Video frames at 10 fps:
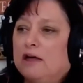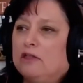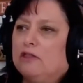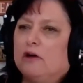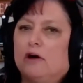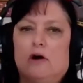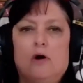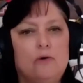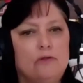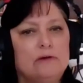the
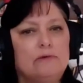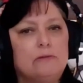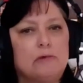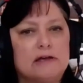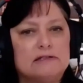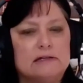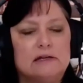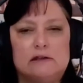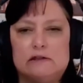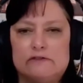whole thing with the
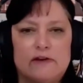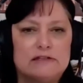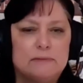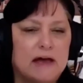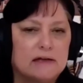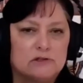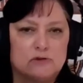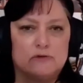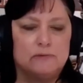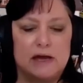president and the face mask
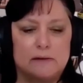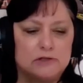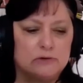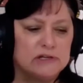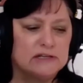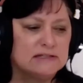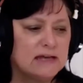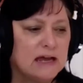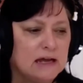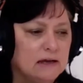drove me absolutely
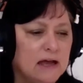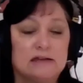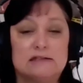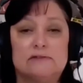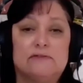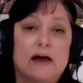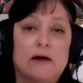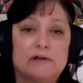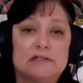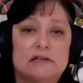insane. And as if that
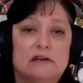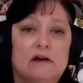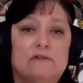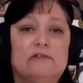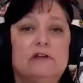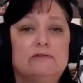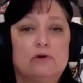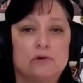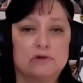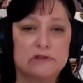wasn't enough, then of
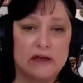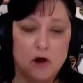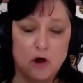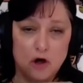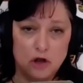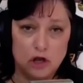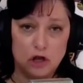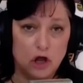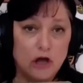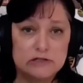course they all
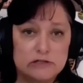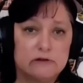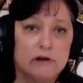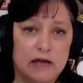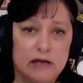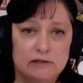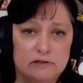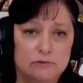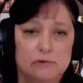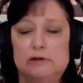lost their
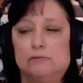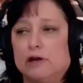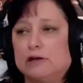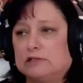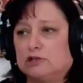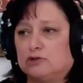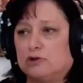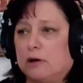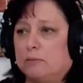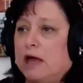heads when President
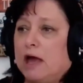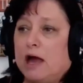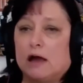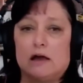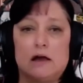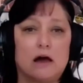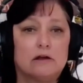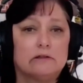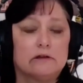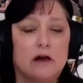Trump got
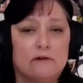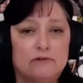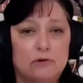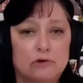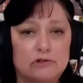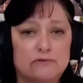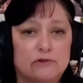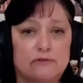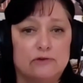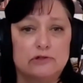on the golf course for
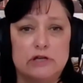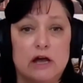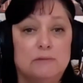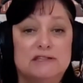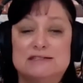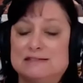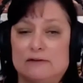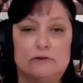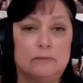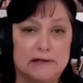the first time in
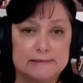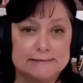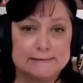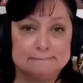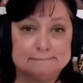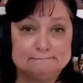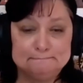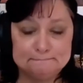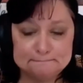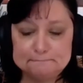several months.
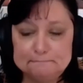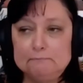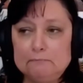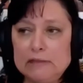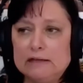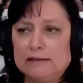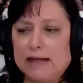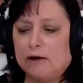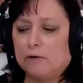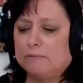
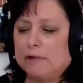Now,